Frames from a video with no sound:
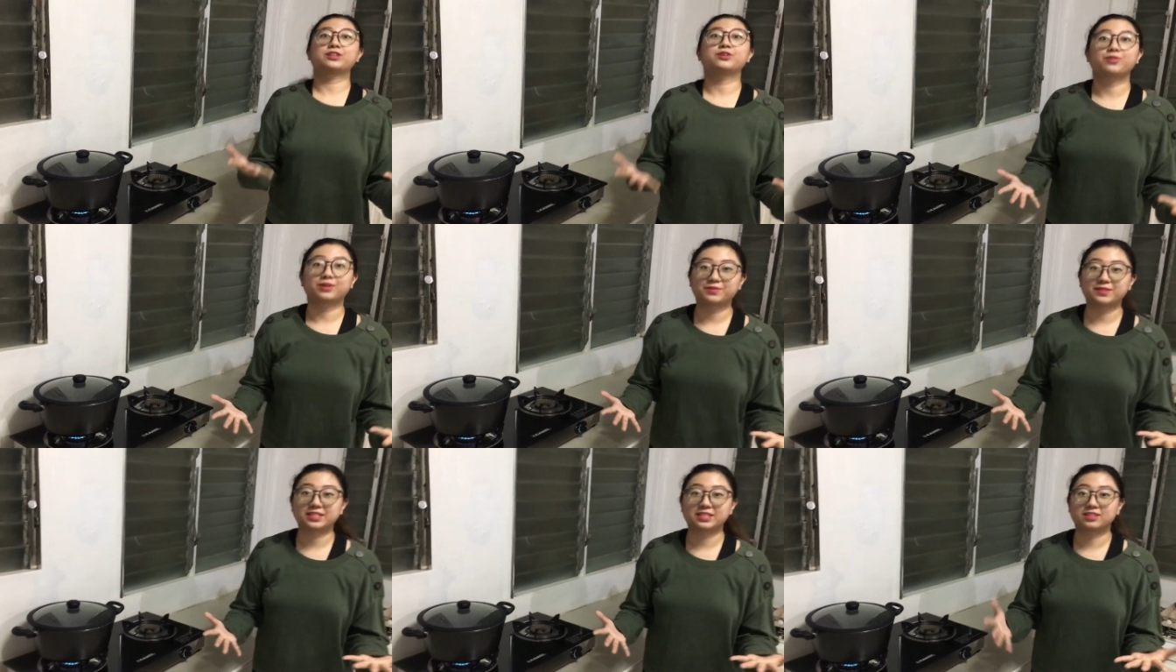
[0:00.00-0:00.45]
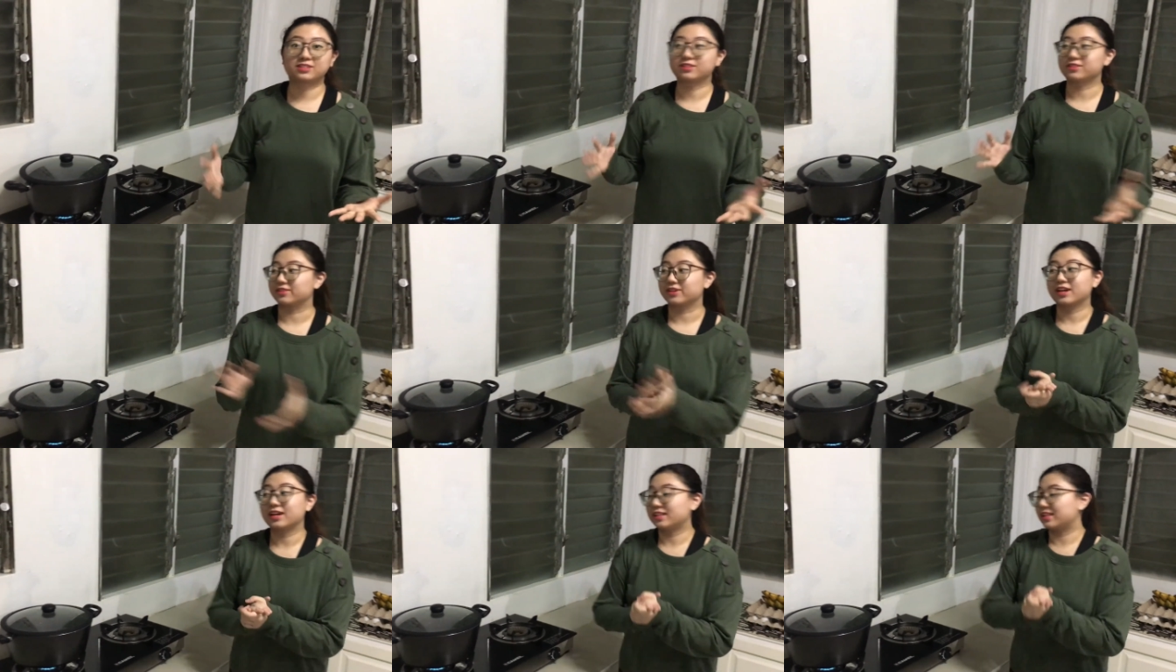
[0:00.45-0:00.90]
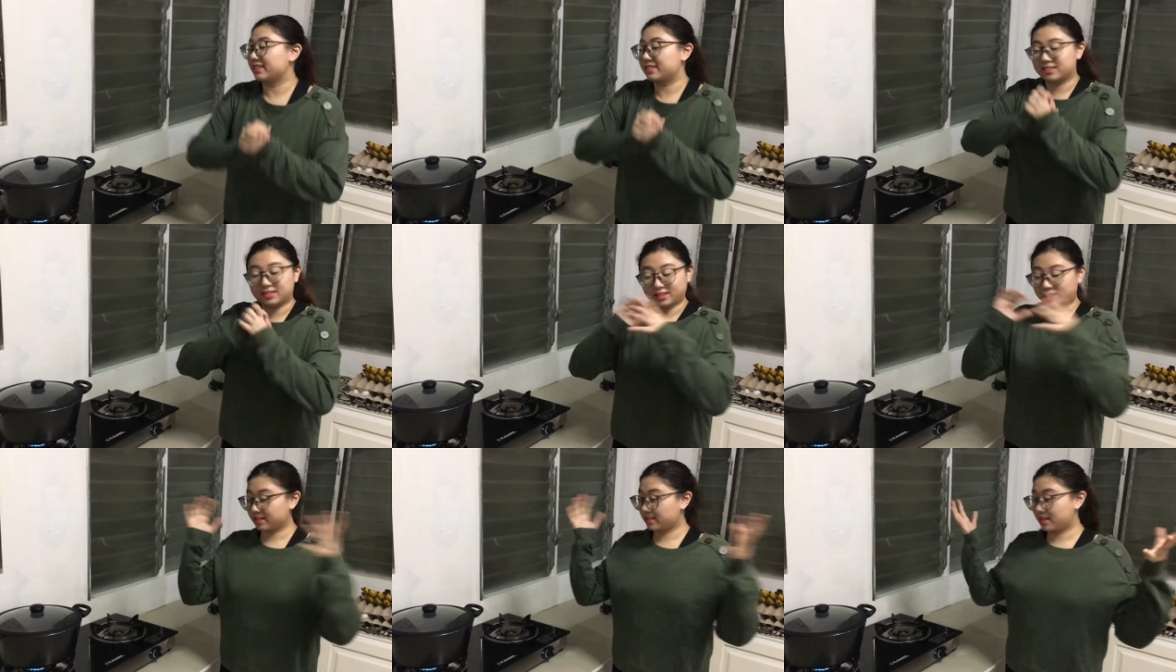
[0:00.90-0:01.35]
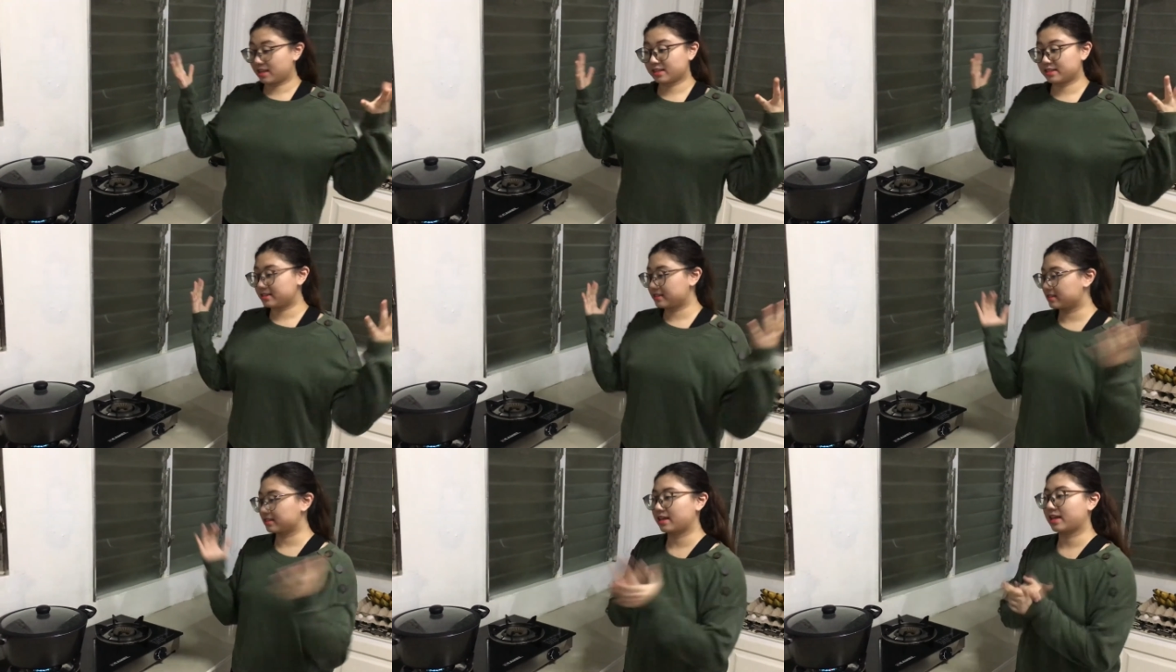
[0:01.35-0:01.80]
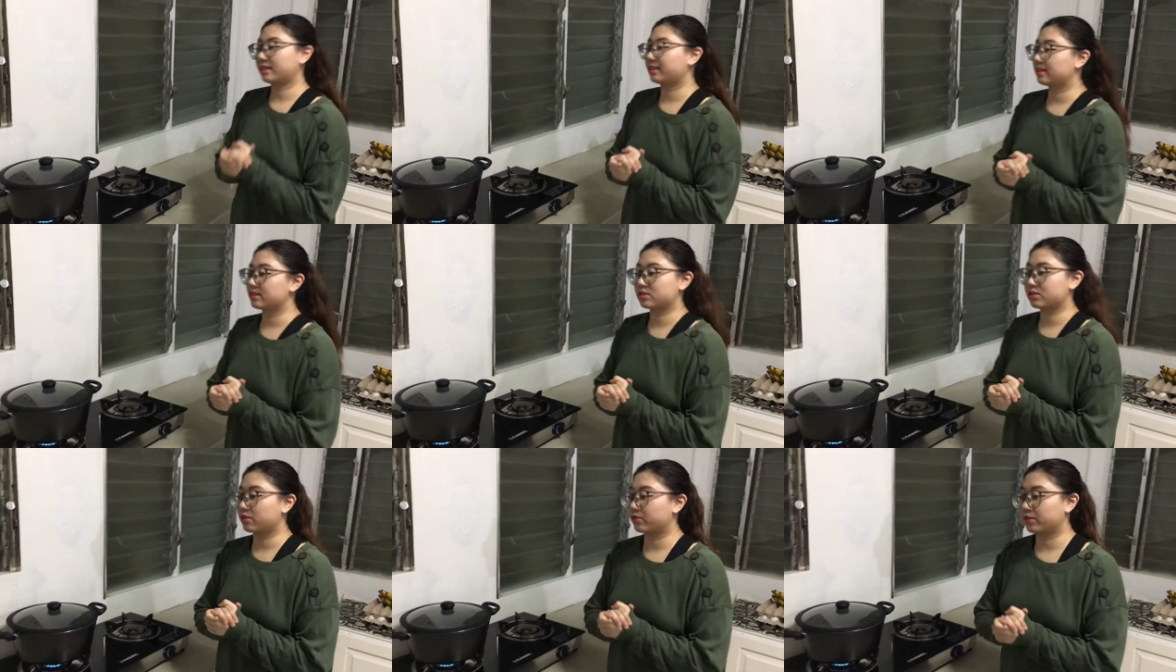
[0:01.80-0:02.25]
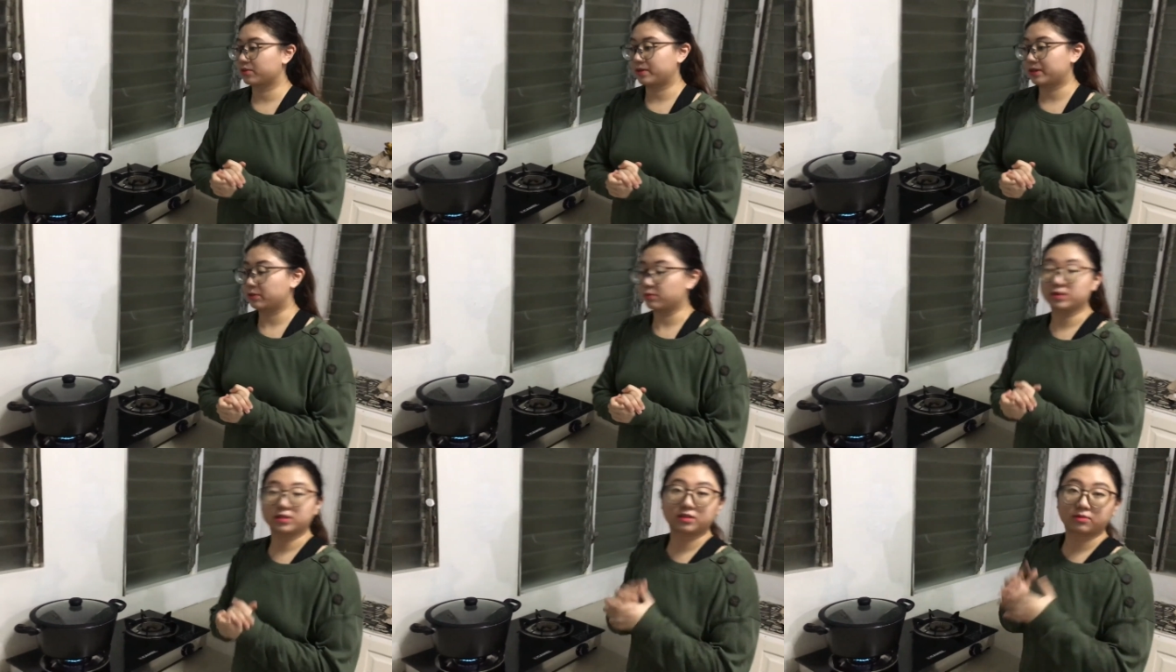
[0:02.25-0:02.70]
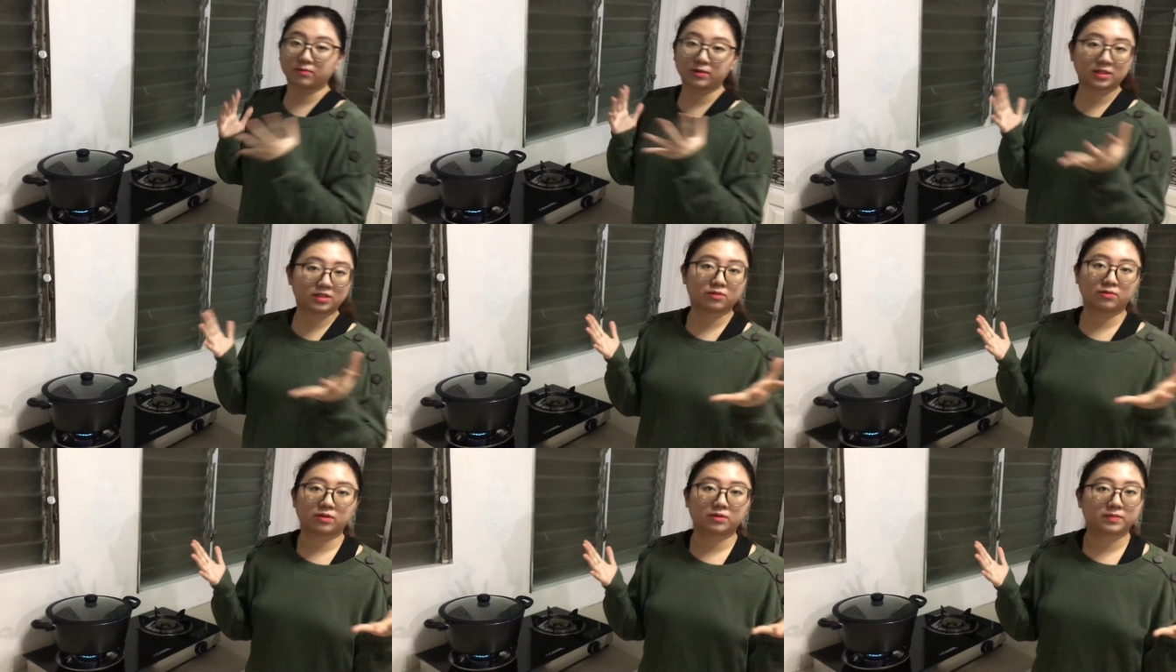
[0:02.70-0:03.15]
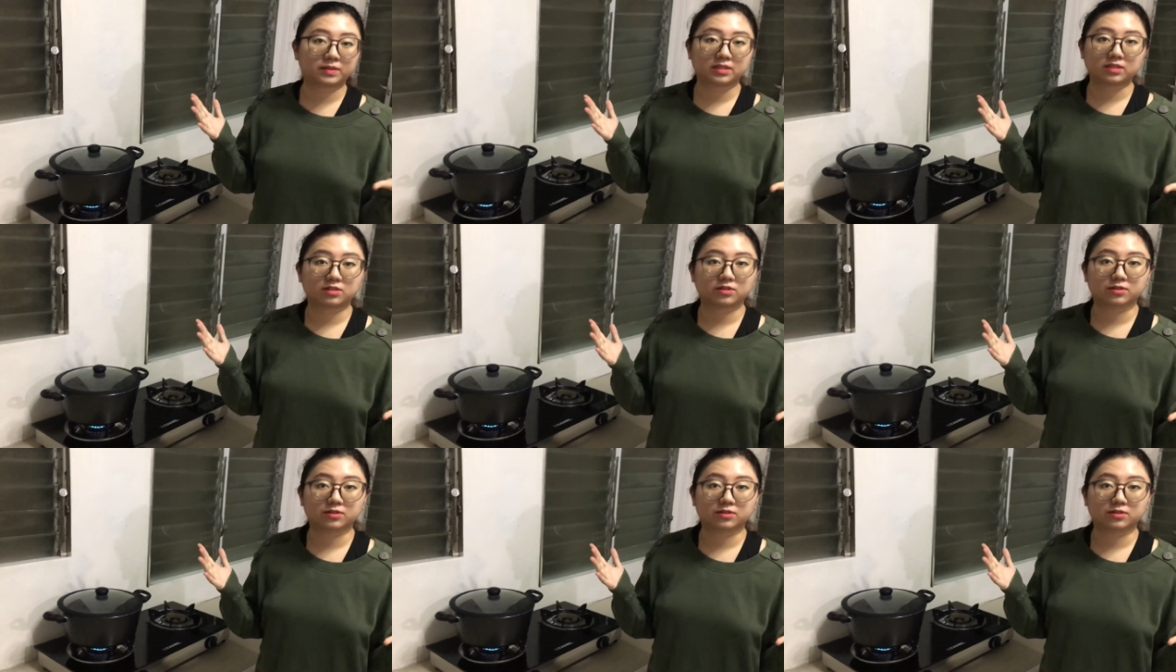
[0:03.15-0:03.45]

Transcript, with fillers: want me to do? Let's let's just get this over with. What what do you want me to